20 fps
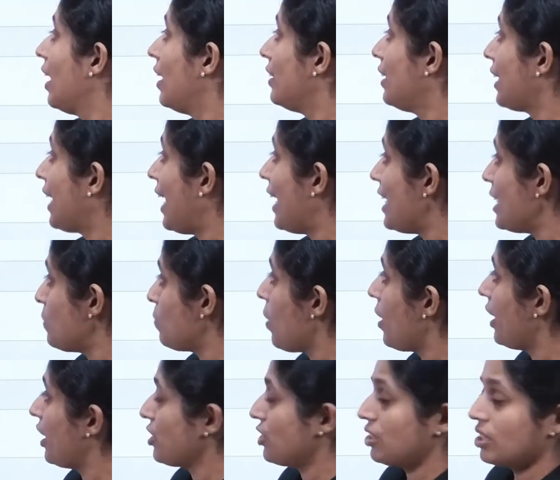the
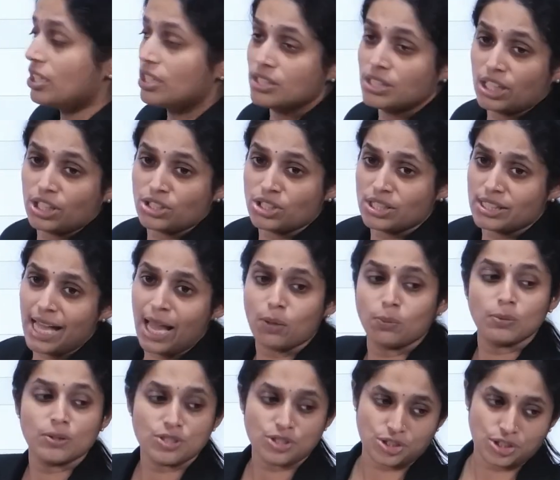corresponding sections
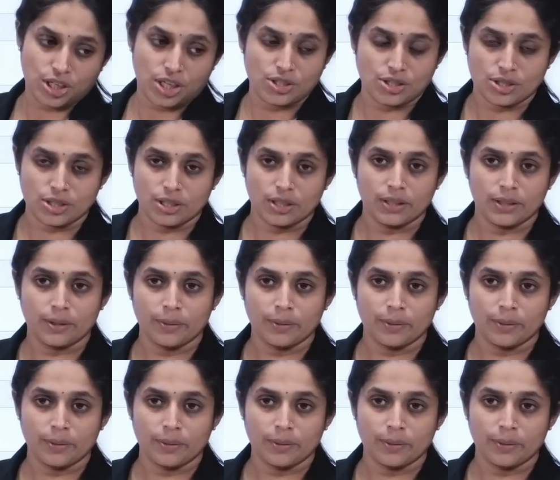have been changed,